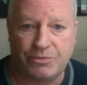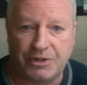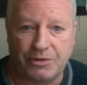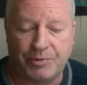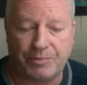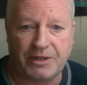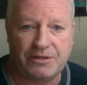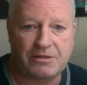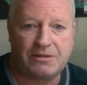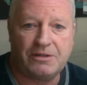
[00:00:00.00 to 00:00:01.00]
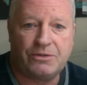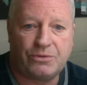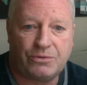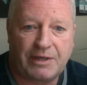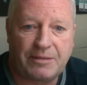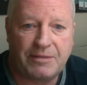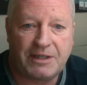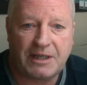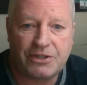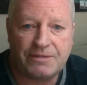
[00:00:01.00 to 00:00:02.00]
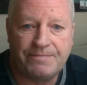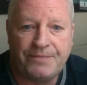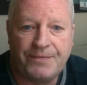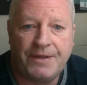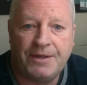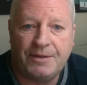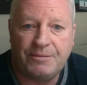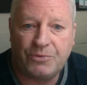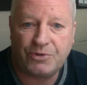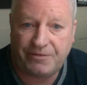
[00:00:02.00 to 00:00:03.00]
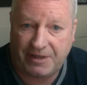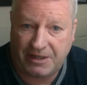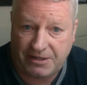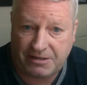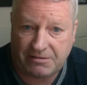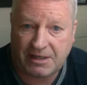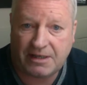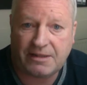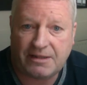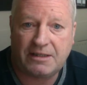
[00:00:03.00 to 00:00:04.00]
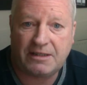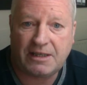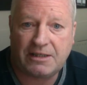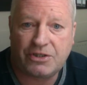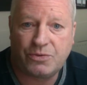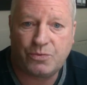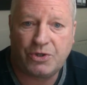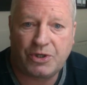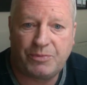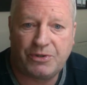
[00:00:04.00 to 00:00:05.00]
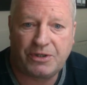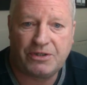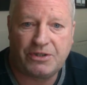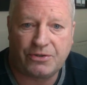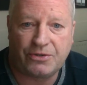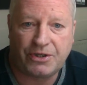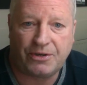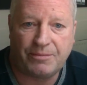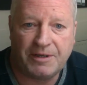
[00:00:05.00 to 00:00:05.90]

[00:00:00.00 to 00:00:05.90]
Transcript: with your proposal or recommendation. More of this at theintelligentworkbook.com.